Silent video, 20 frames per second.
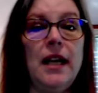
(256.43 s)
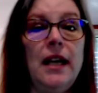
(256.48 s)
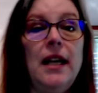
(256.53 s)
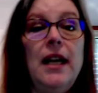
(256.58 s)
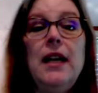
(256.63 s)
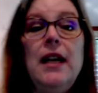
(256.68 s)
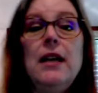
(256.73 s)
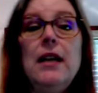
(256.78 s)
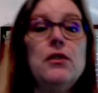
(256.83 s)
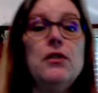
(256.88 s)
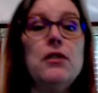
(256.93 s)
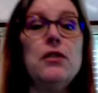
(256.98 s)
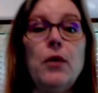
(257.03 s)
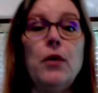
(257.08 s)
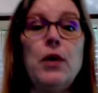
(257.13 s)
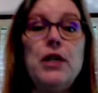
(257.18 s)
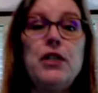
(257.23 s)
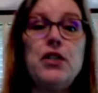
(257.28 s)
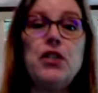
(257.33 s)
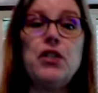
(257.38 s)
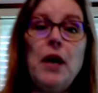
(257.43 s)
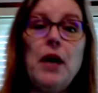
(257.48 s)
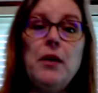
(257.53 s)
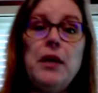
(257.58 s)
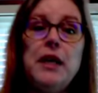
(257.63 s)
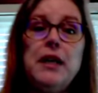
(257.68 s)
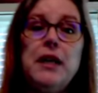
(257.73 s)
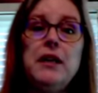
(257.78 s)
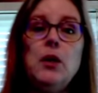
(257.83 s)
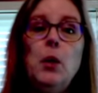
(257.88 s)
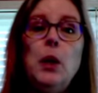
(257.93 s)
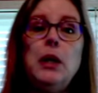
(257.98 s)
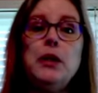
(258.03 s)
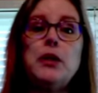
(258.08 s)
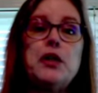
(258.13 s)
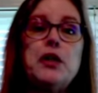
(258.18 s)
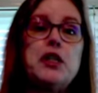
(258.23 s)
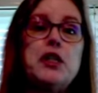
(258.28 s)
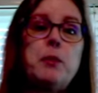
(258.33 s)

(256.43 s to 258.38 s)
He is a voice shouting in the wilderness,